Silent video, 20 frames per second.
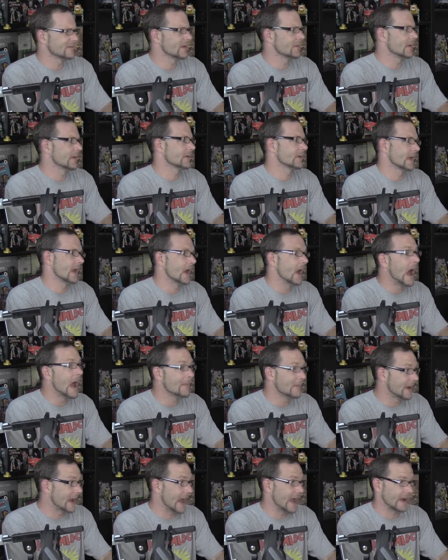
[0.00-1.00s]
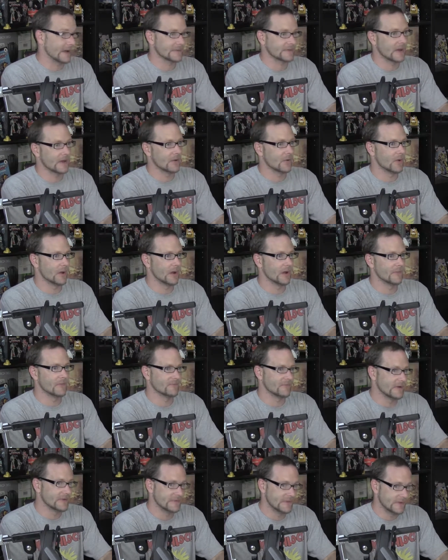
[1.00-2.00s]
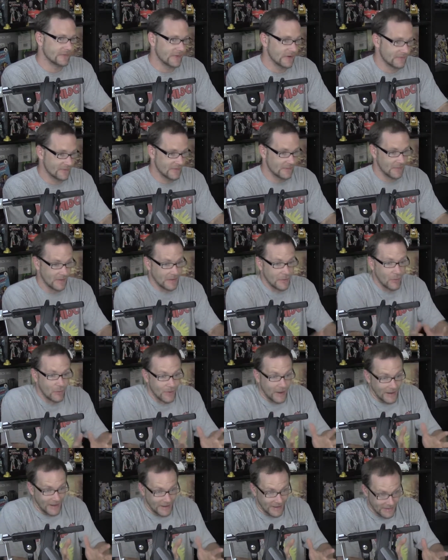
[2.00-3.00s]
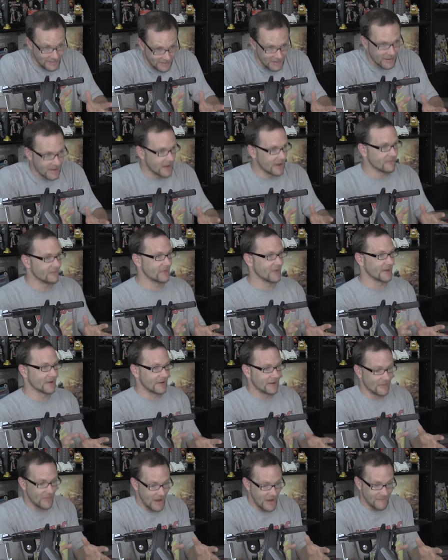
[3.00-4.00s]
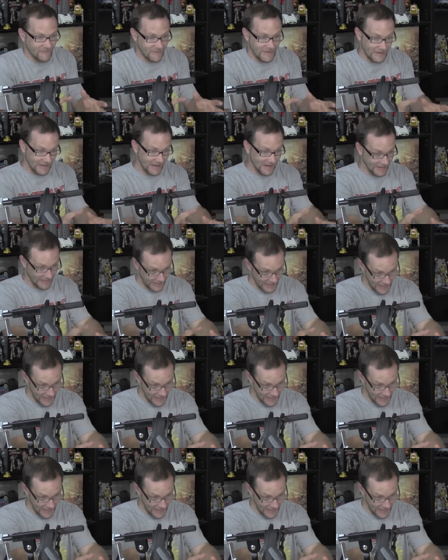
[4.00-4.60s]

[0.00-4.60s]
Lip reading: Okay, I'm an addict. I know I am. If I see a Transformer, I'm like, ooh, gotta get it. And I feel like a crack fiend. I gotta